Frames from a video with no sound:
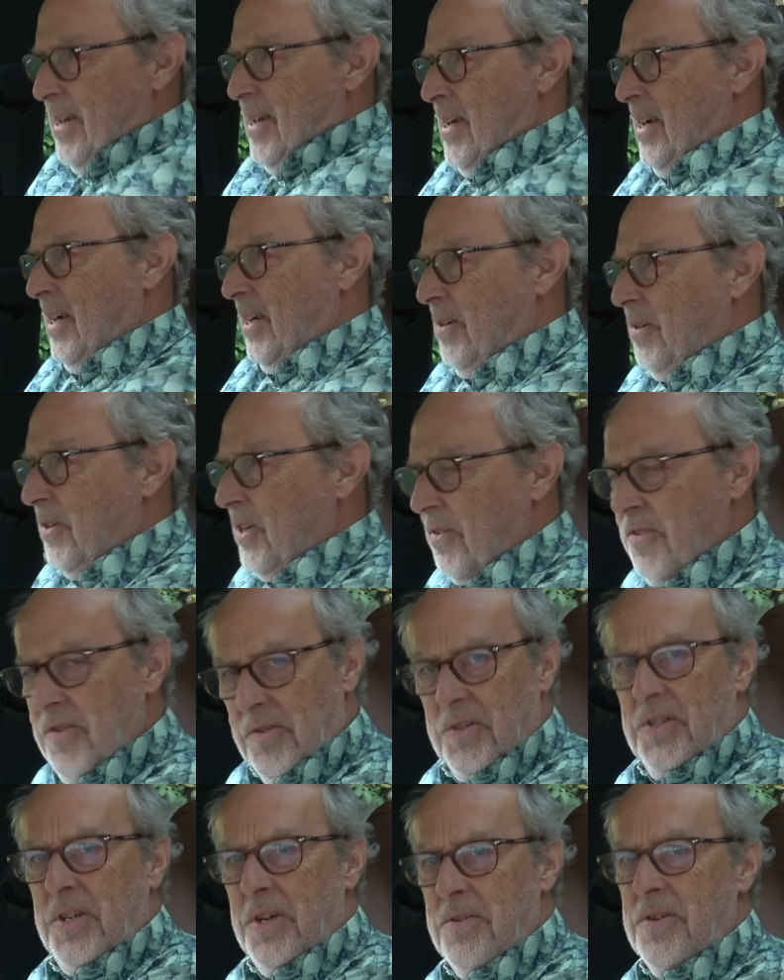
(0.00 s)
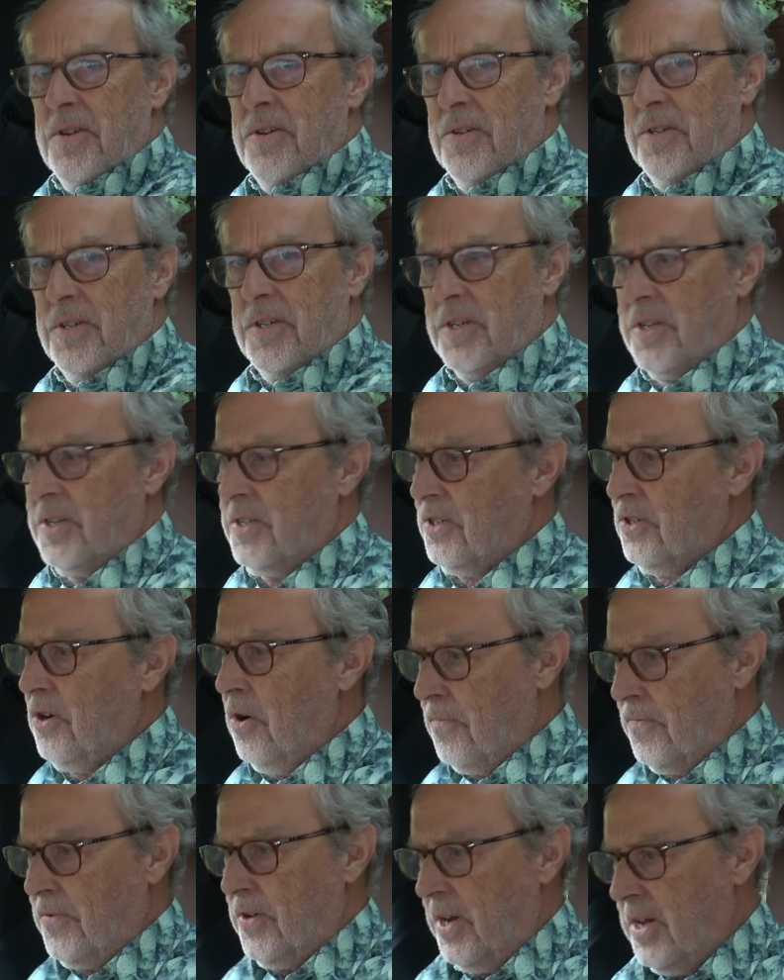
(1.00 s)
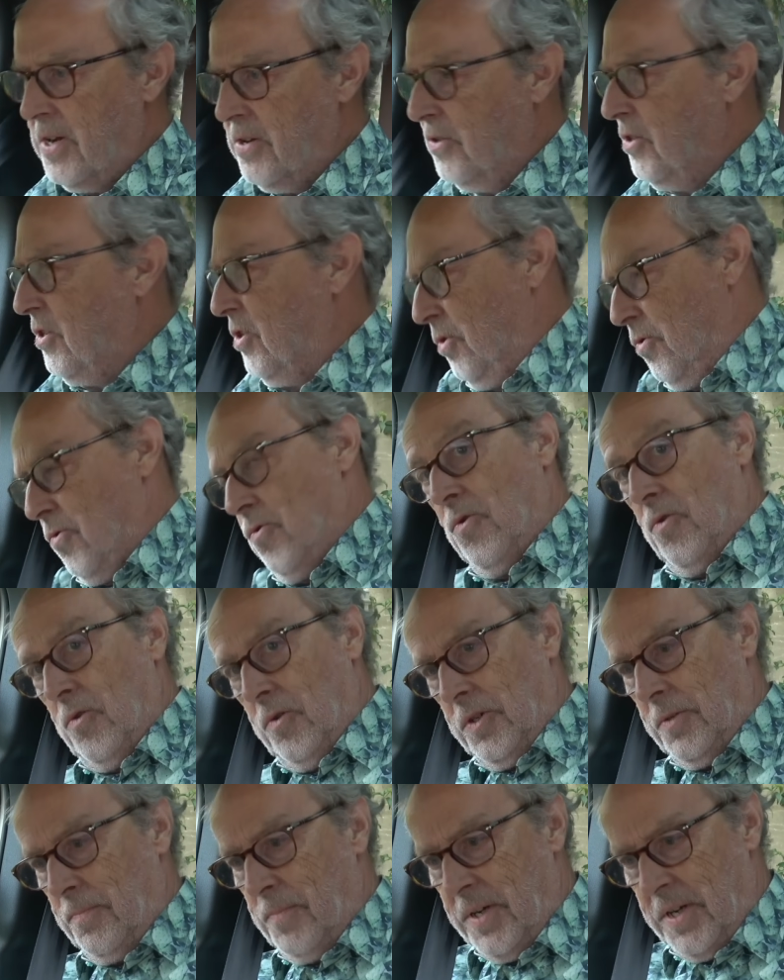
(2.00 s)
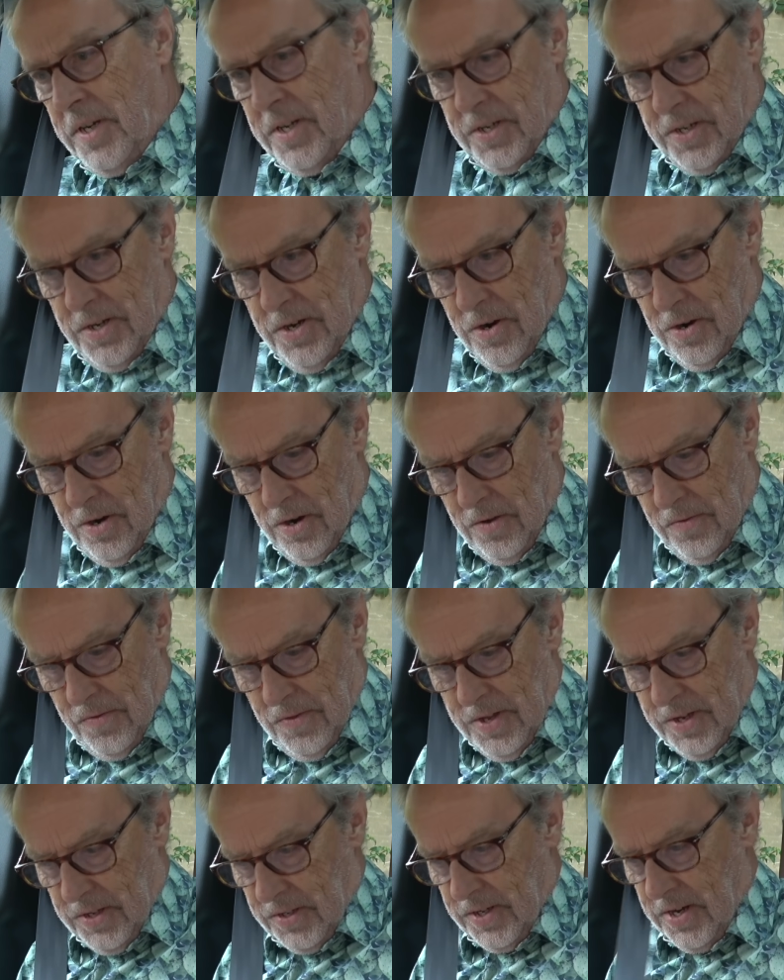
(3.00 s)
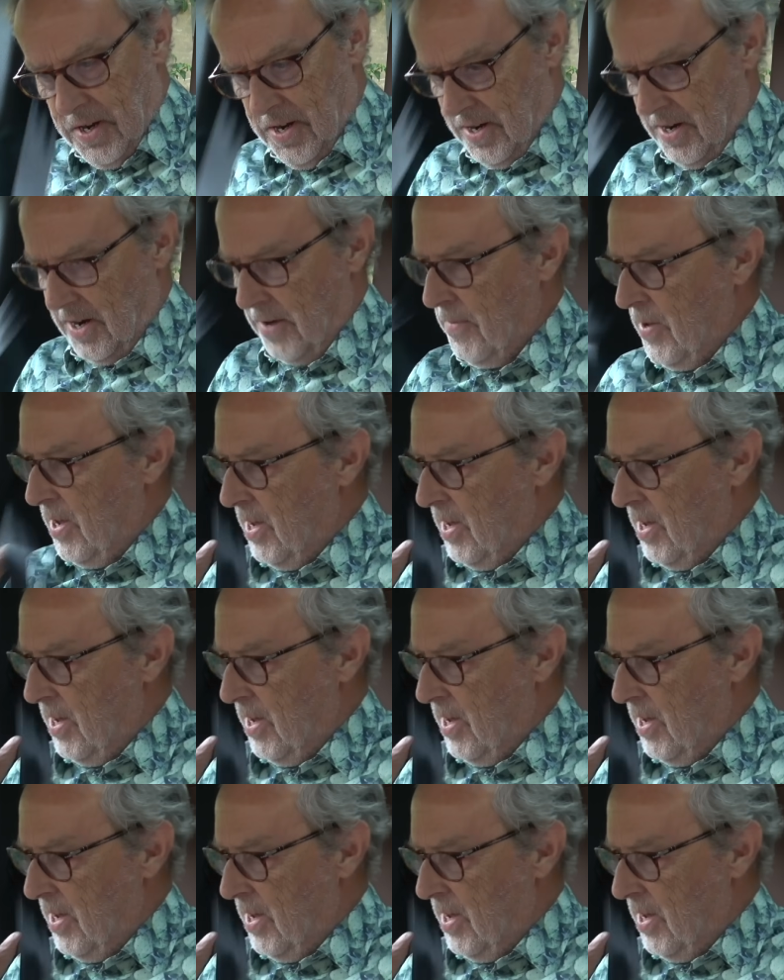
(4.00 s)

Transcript: because I've got so used to soft closed doors, but it's not on this car.